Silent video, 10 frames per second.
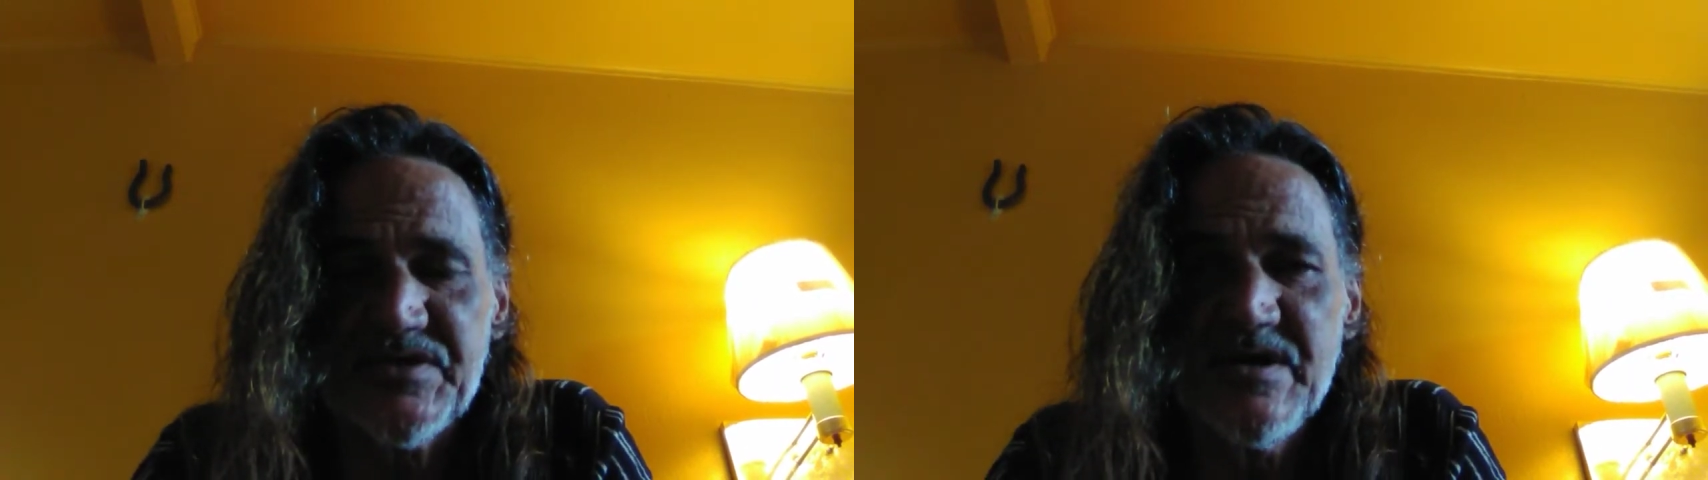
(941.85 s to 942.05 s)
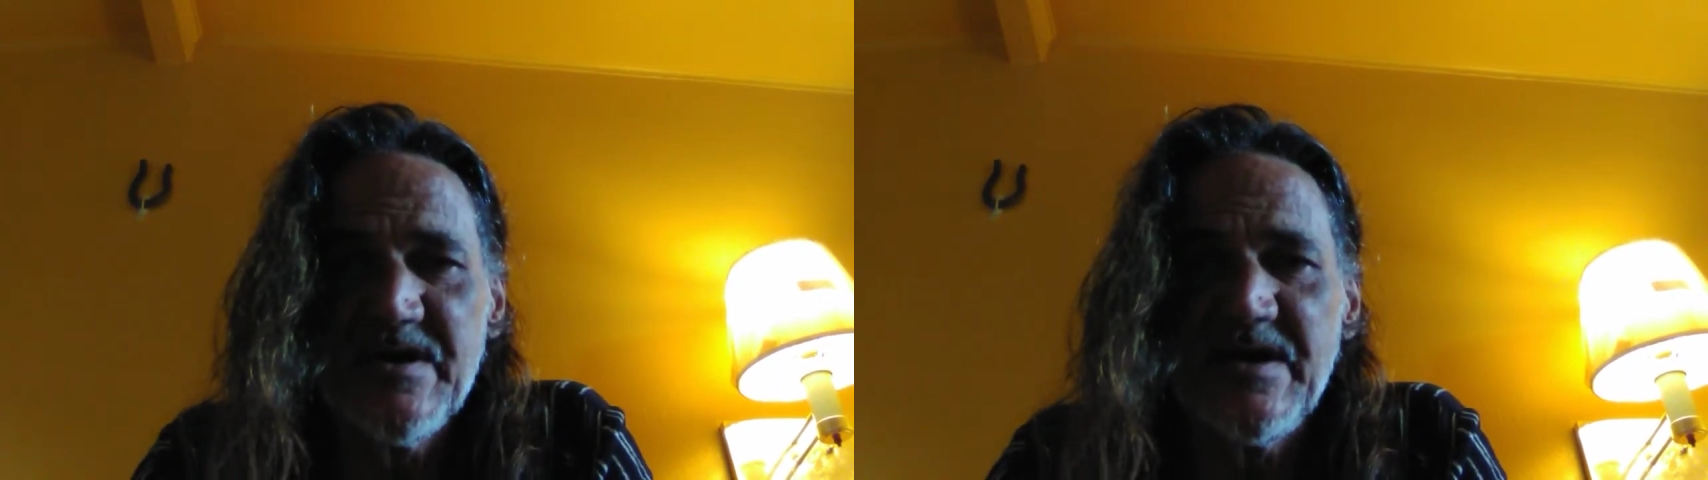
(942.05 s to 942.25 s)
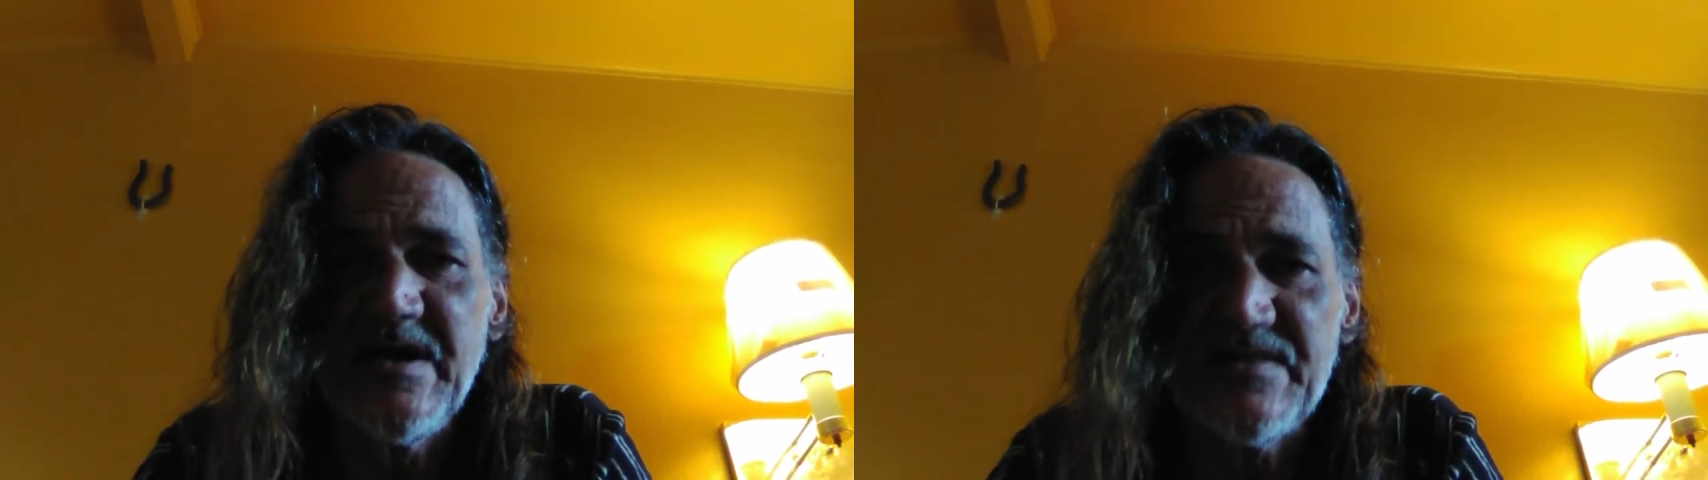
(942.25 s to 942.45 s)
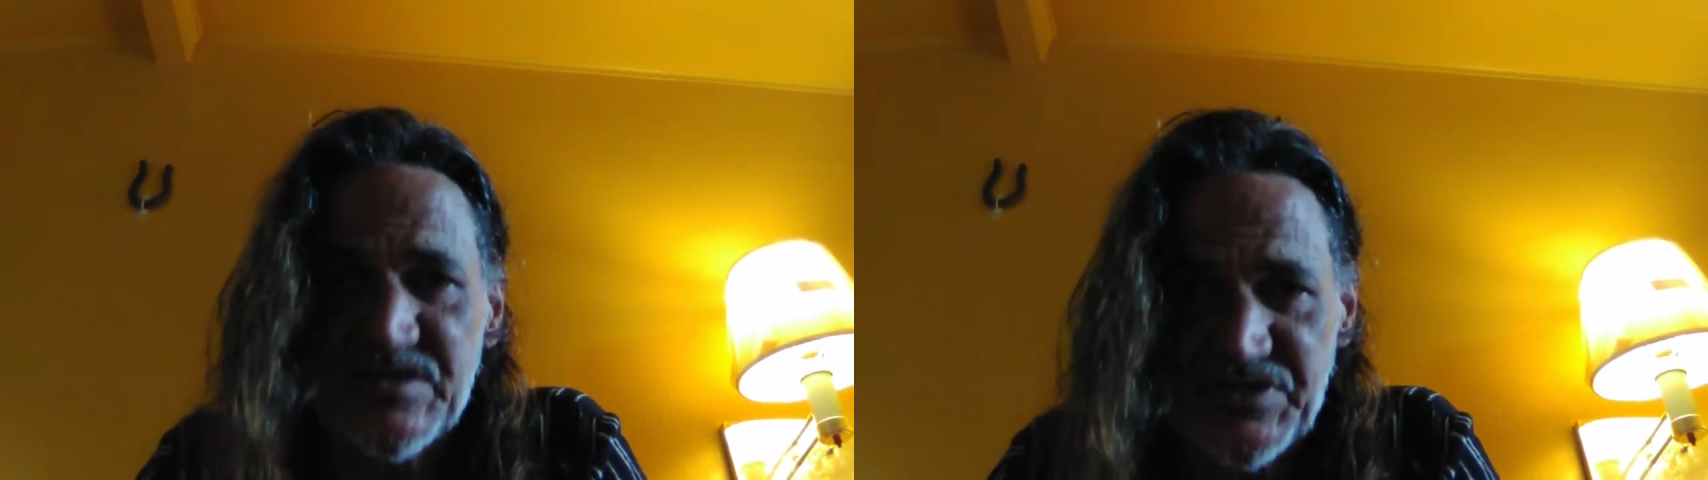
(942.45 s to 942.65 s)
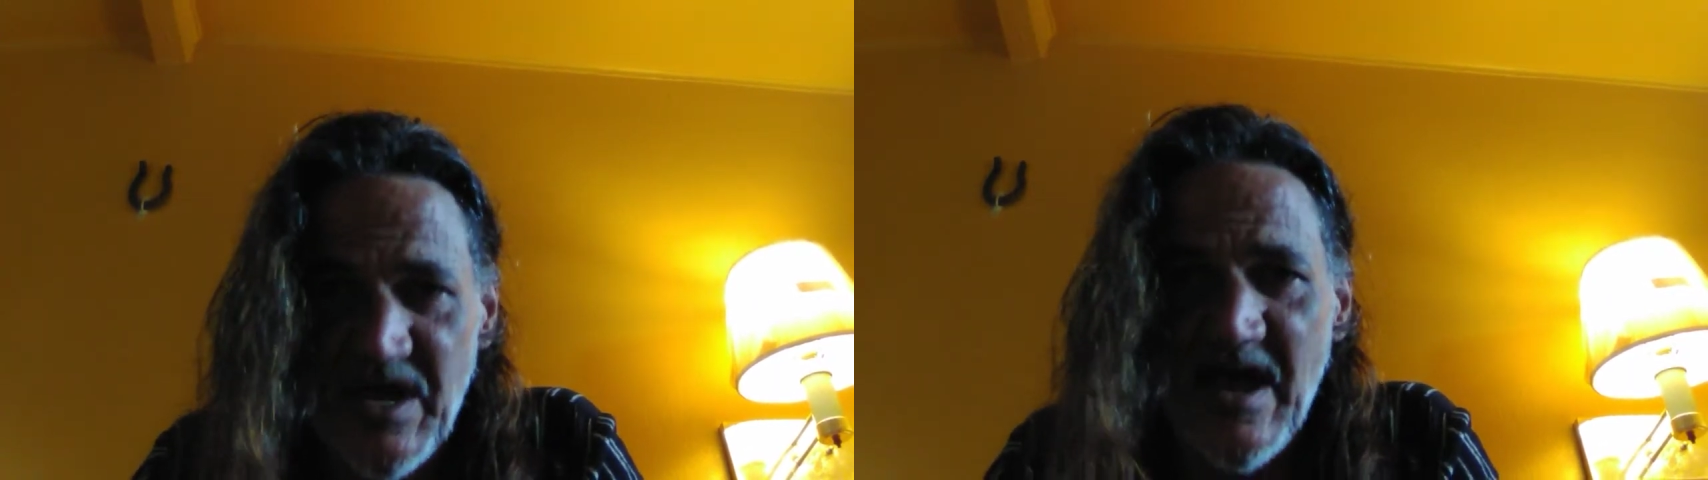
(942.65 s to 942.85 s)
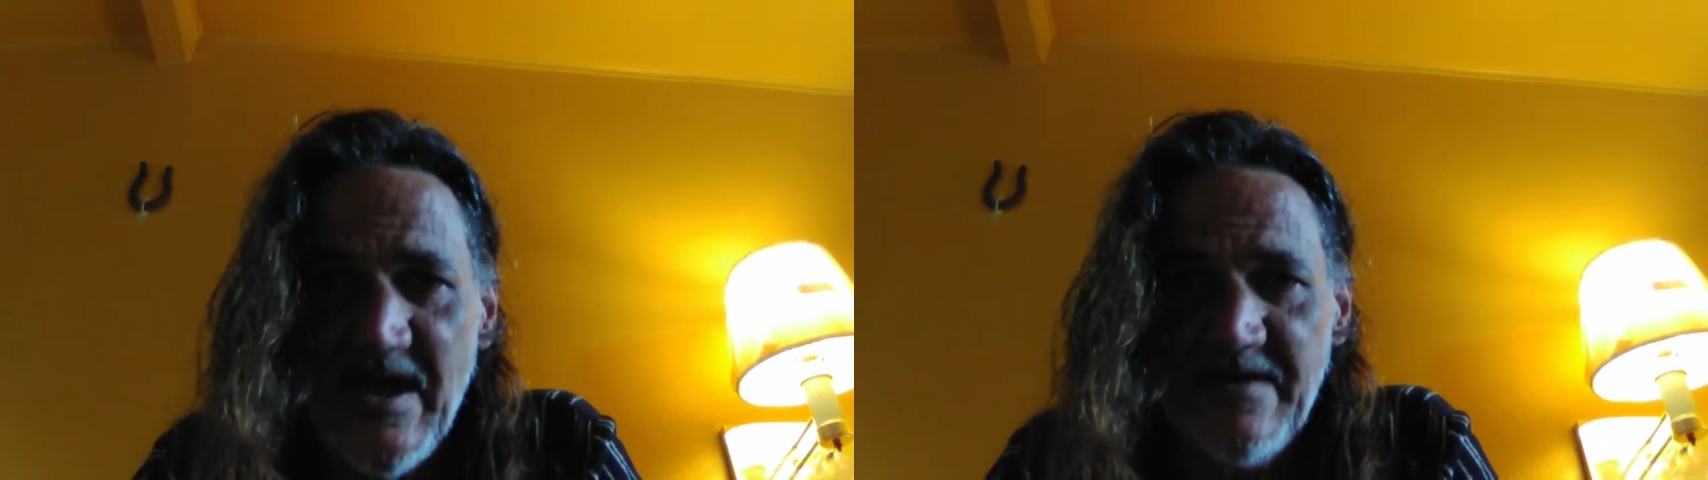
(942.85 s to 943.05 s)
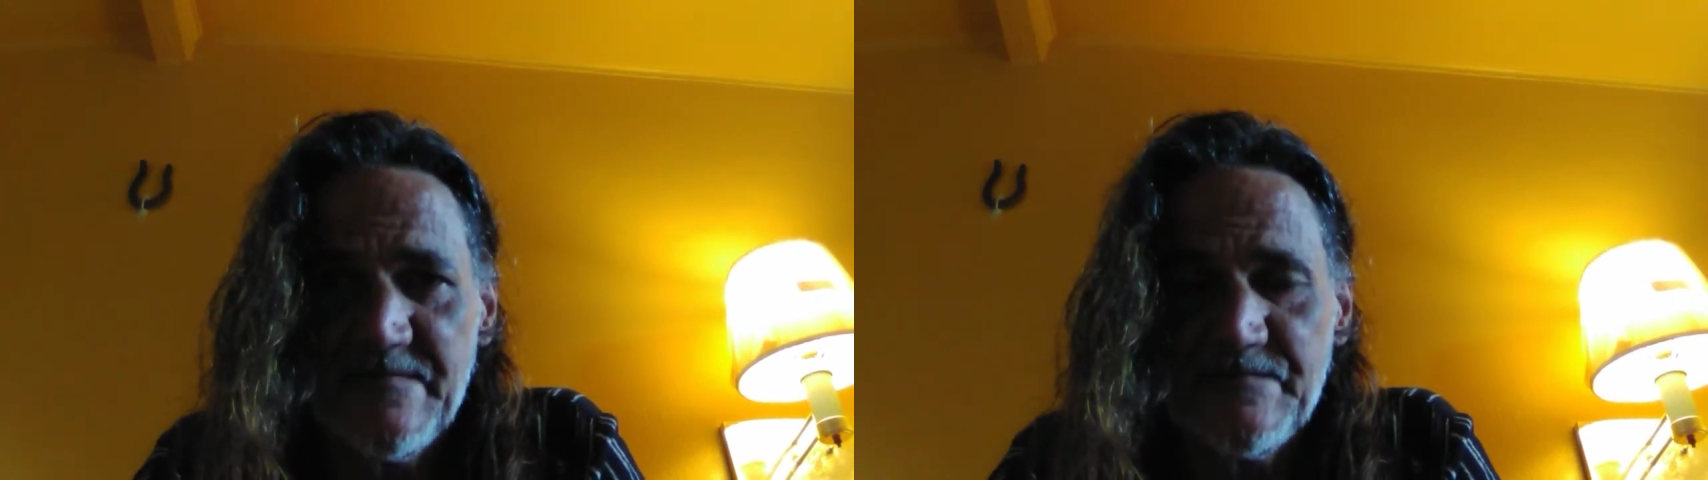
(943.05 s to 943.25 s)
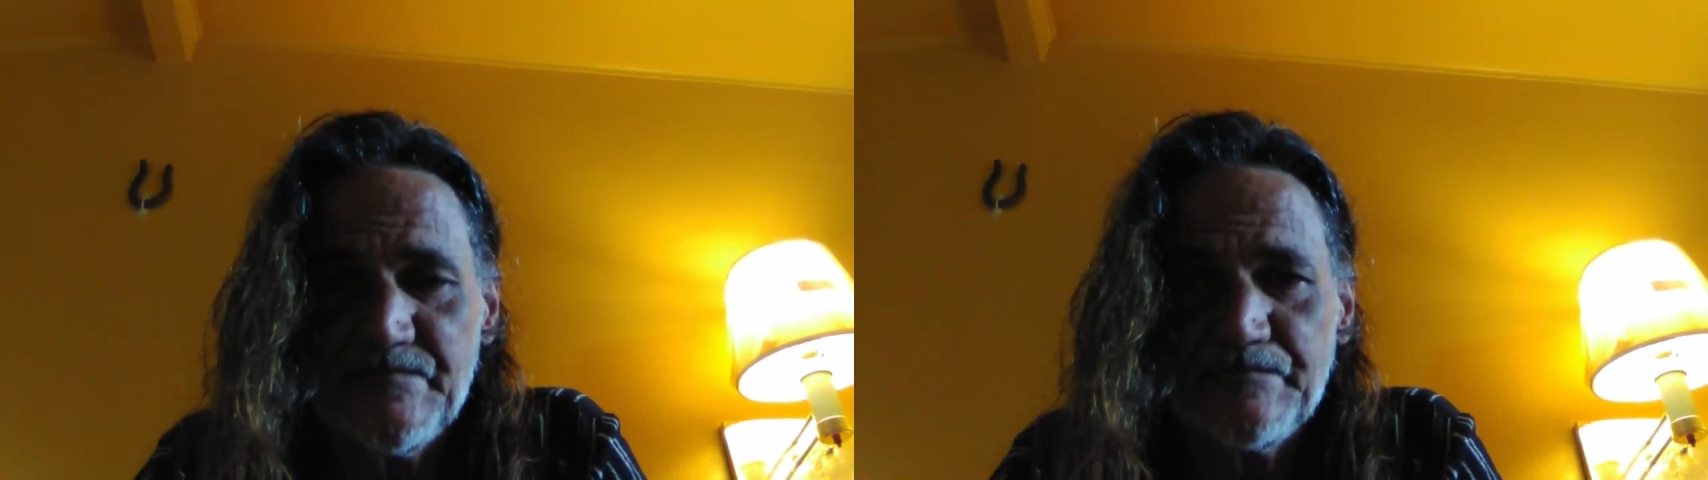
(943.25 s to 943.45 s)
in the sky.
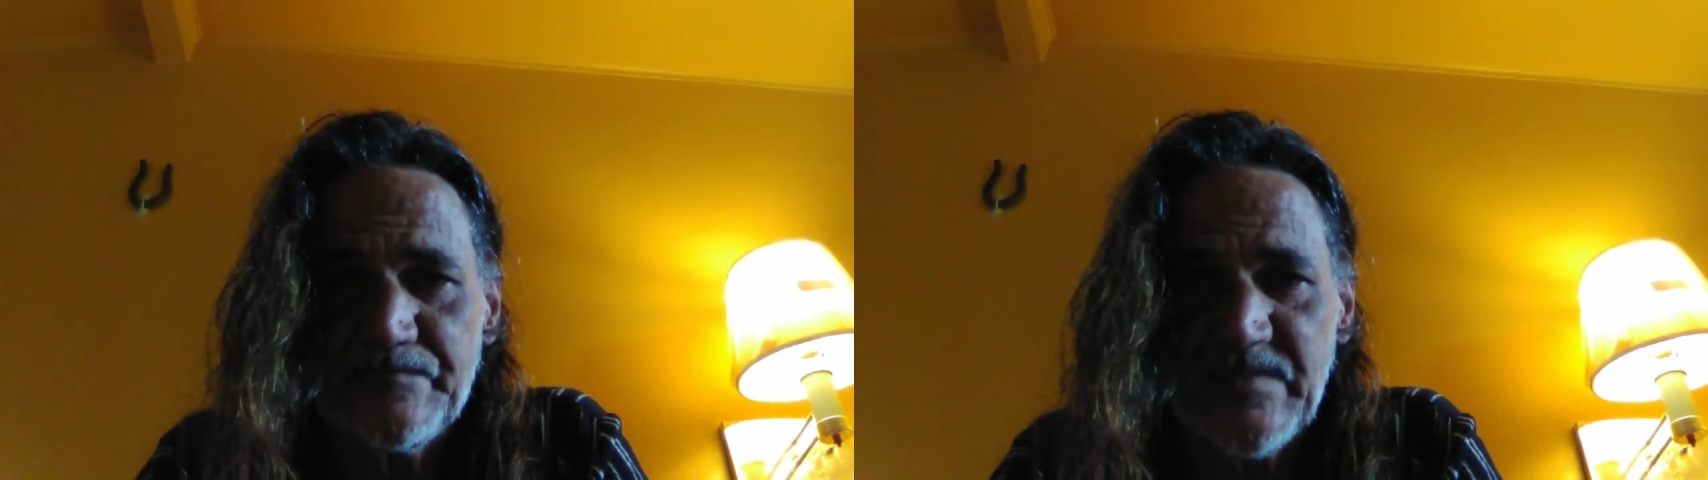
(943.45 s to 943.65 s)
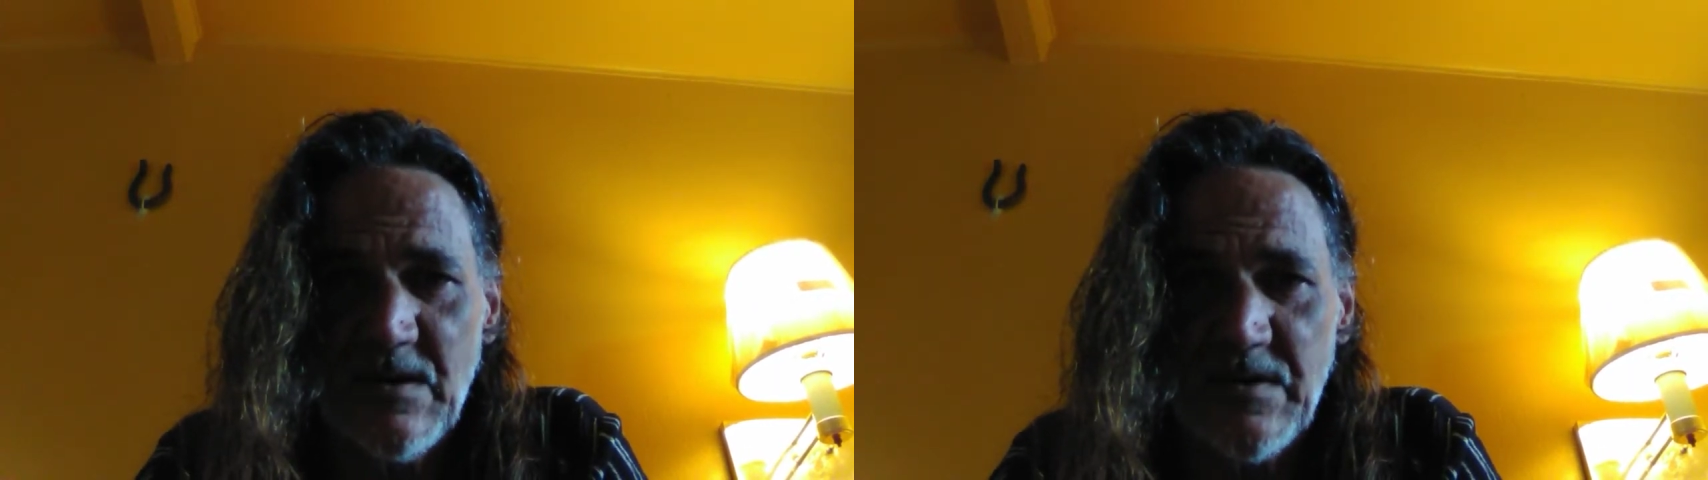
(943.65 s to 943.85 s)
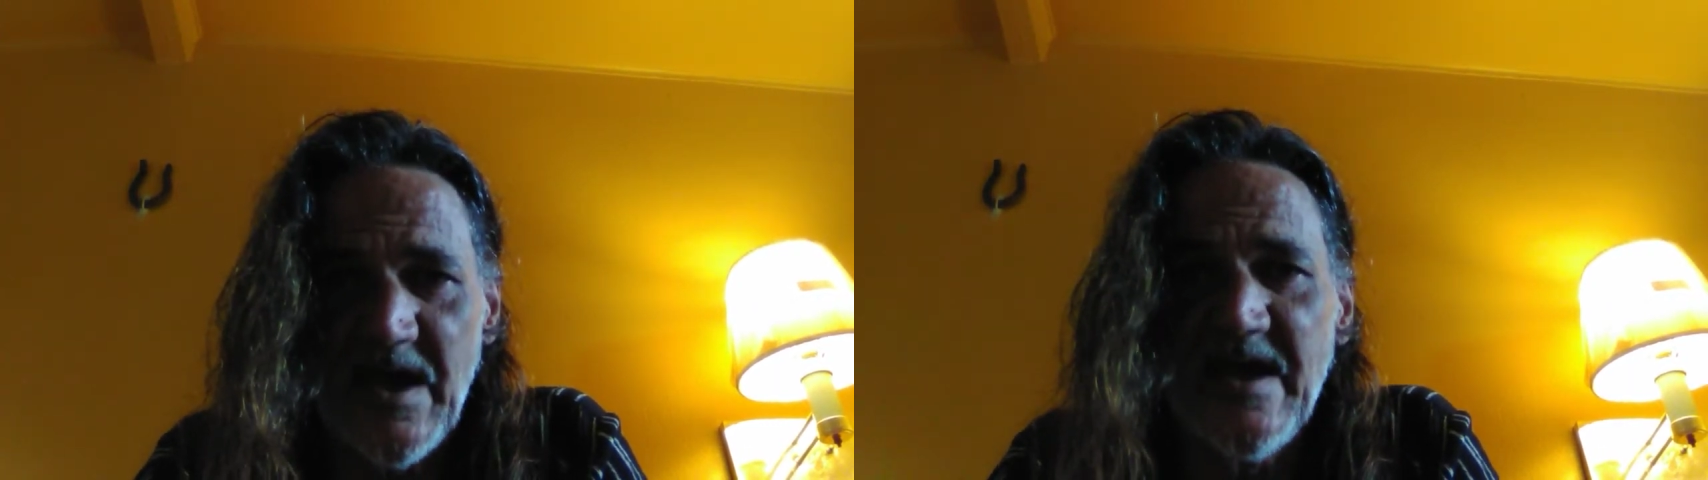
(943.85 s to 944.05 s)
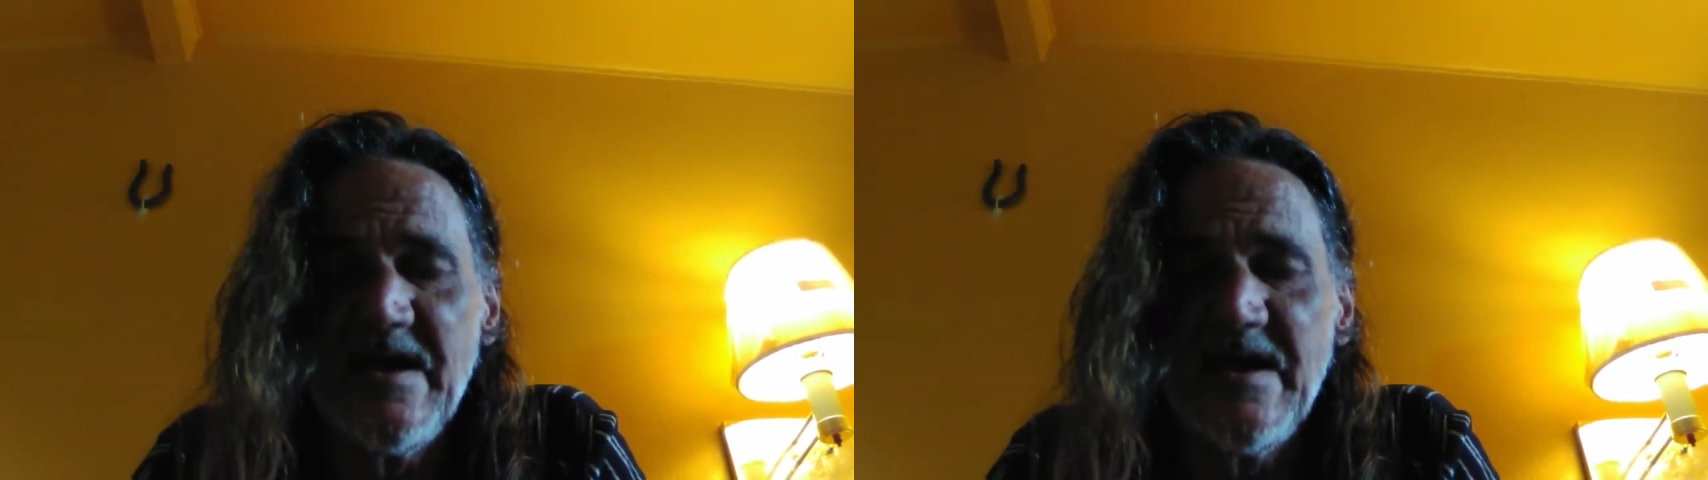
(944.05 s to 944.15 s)
Okay?